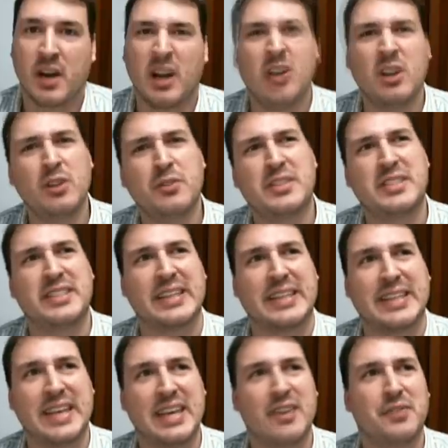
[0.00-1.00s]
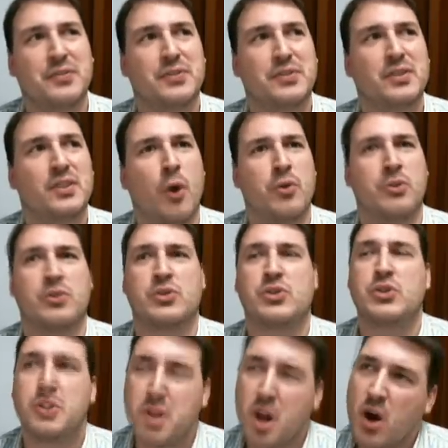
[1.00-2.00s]
I don't know if it's the gift or the
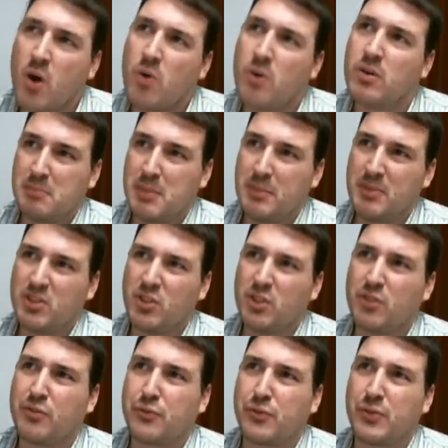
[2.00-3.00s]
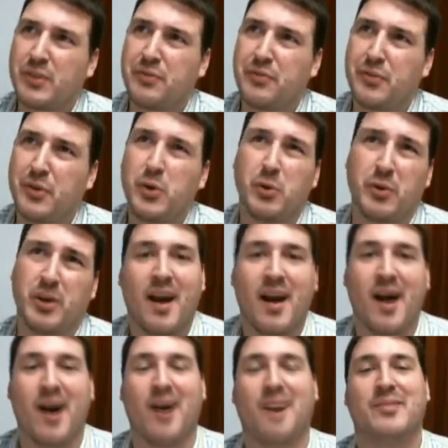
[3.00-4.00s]
snow. Maybe it's all the free food.
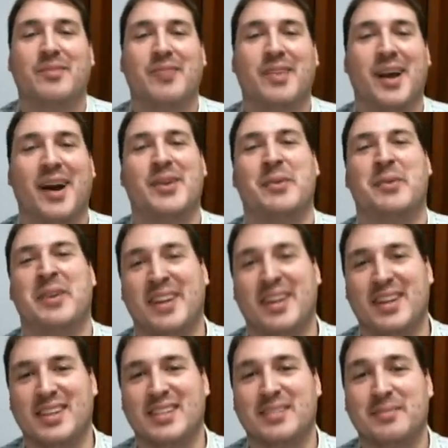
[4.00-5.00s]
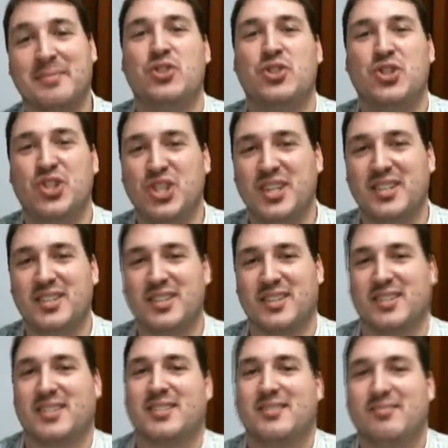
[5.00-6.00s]
Oh, I know what it is.
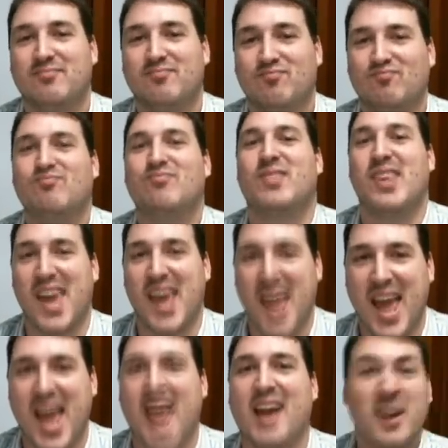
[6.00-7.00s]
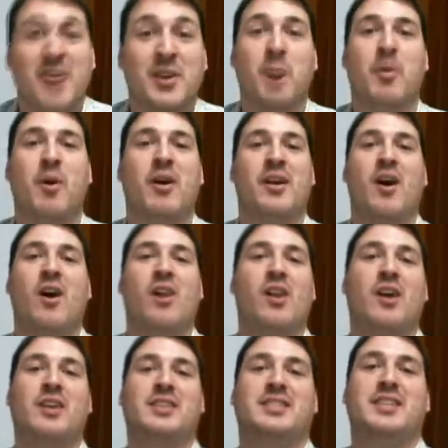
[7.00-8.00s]
Jesus. Yeah. No, but in all
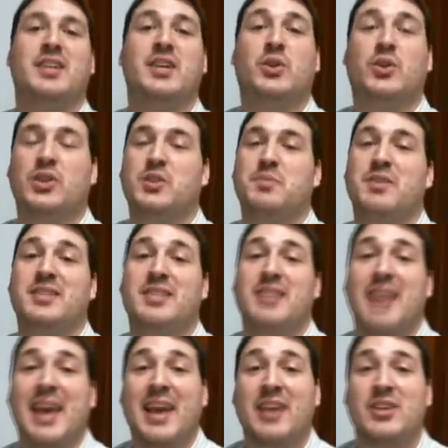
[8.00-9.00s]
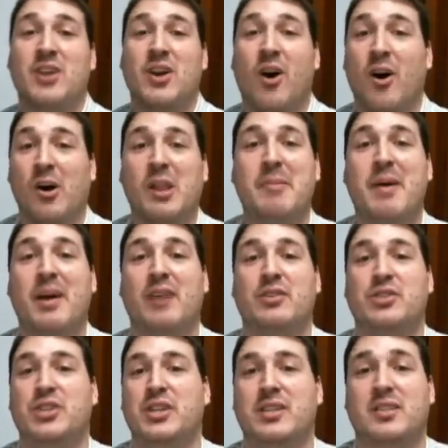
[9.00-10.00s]
honesty, Christmas is all about
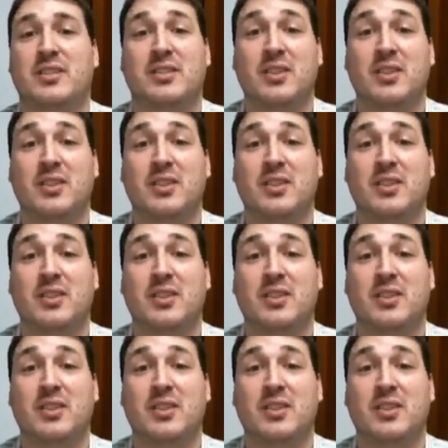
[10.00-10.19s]
Jesus.